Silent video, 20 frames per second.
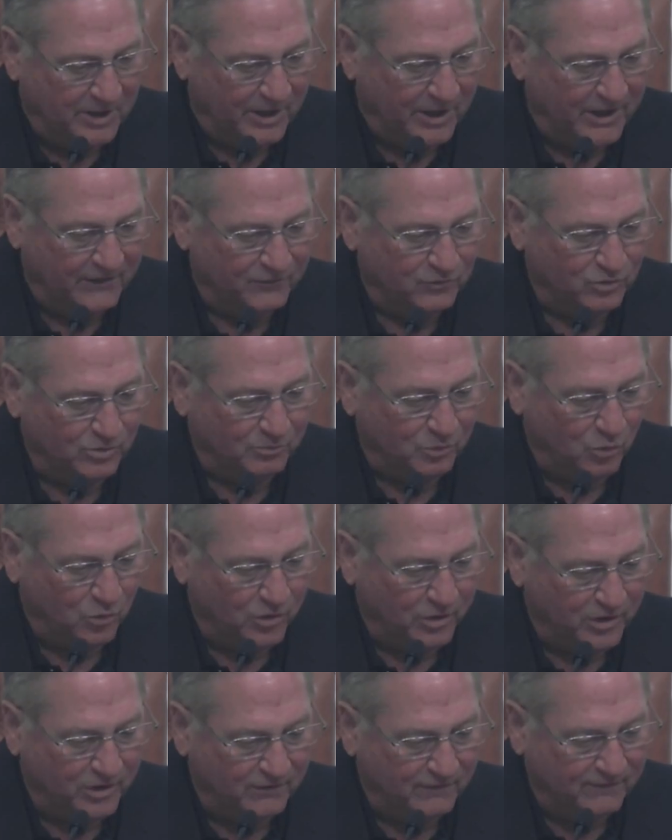may I have a
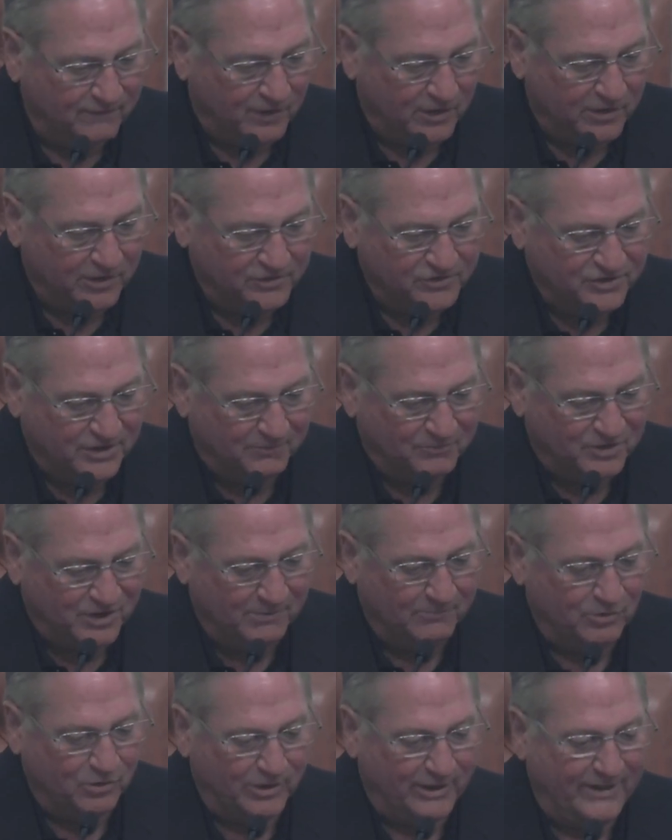report of our
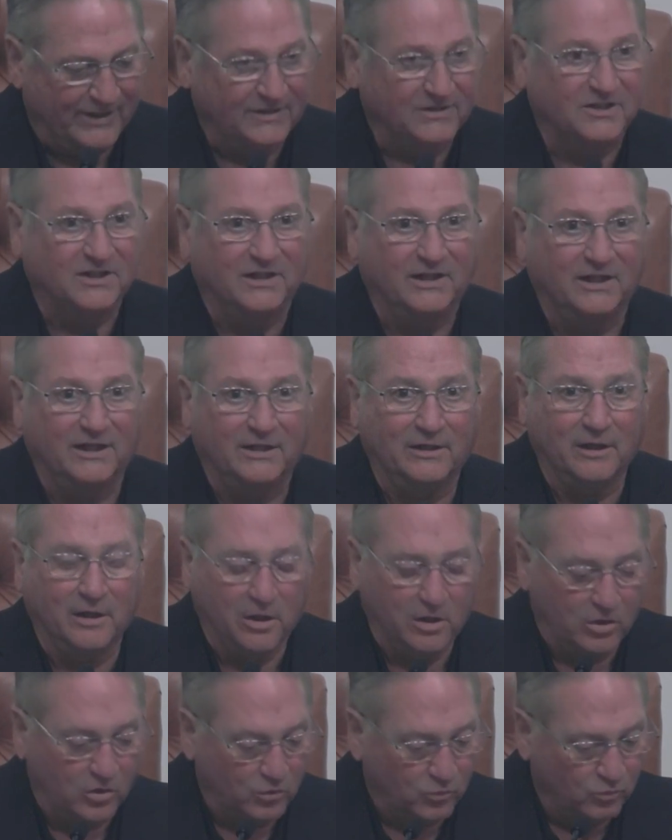September 18
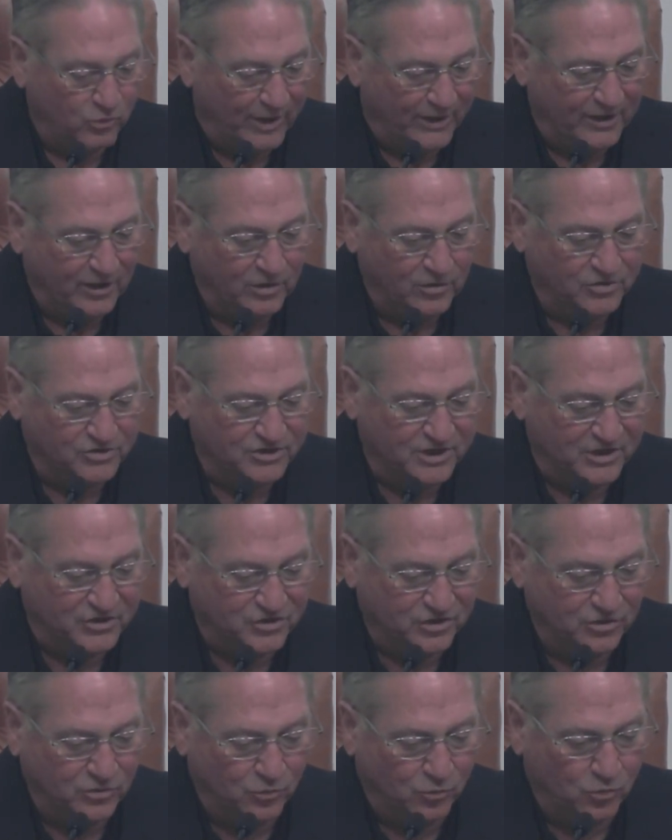regular
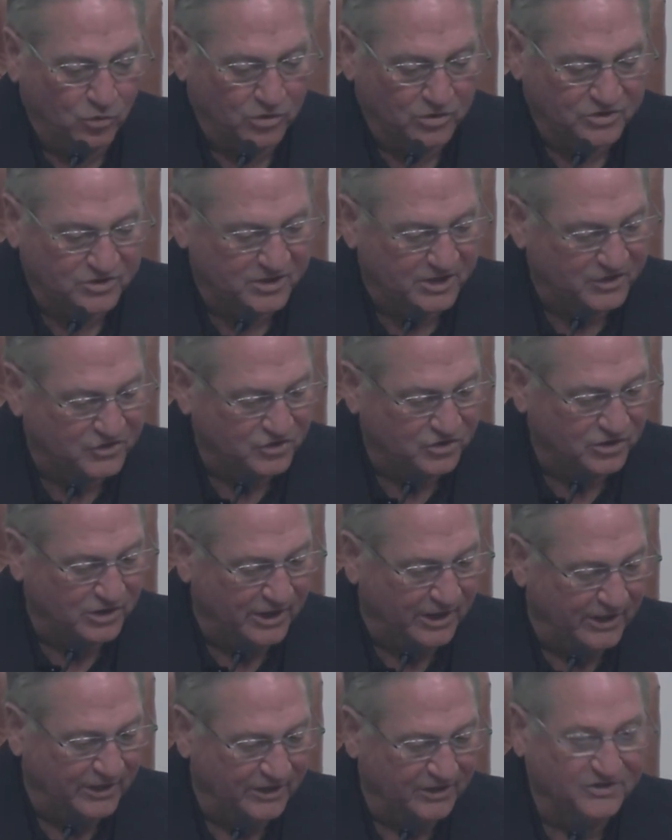session, work
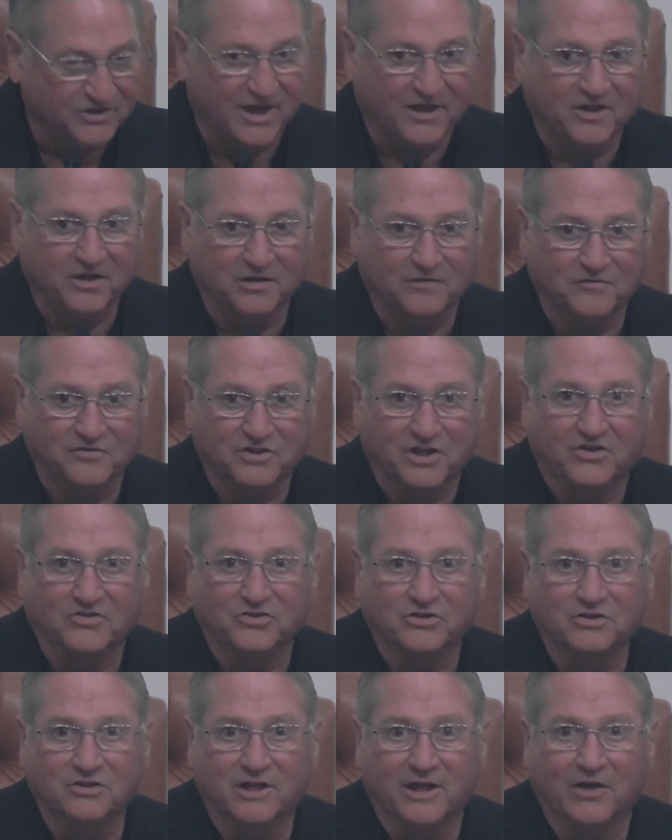session, and executive
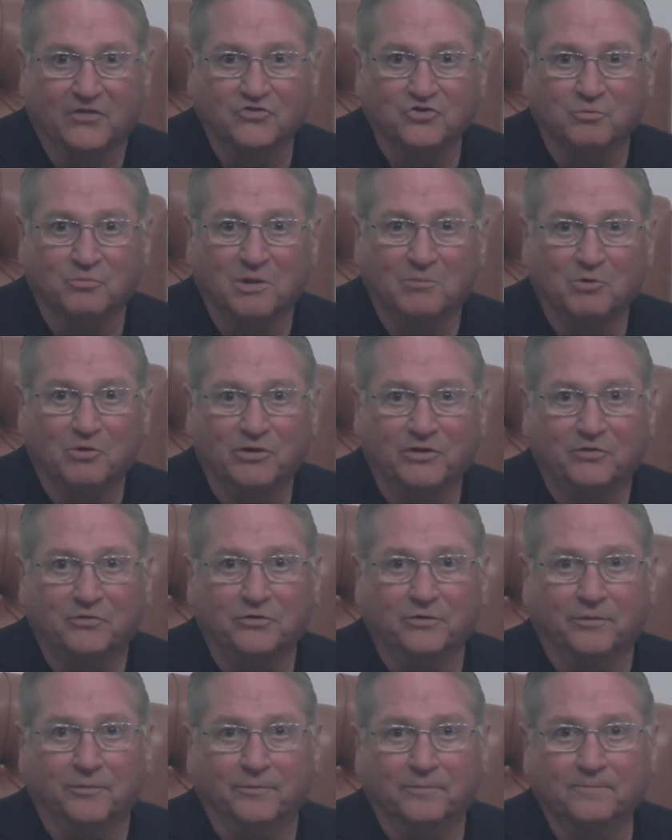session. Councilmember
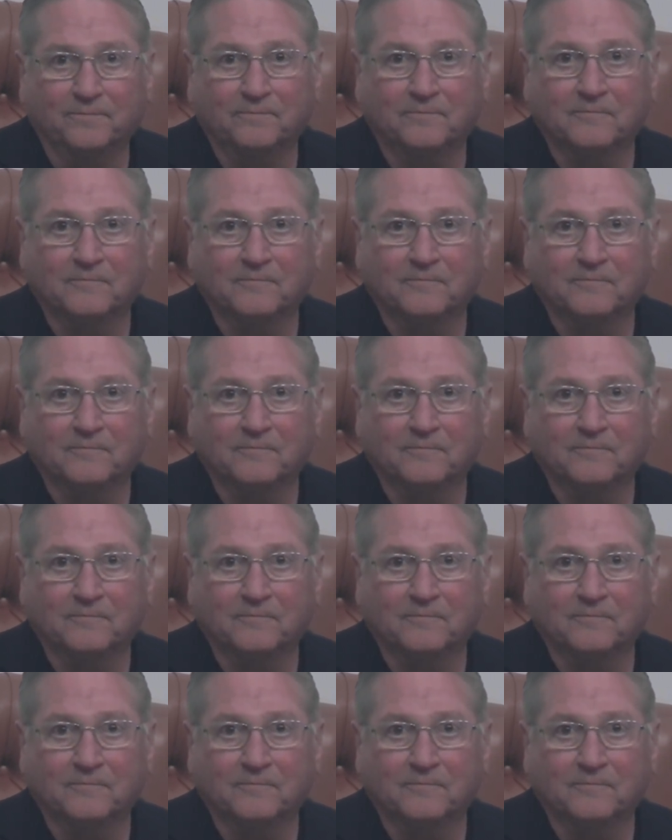Hilton.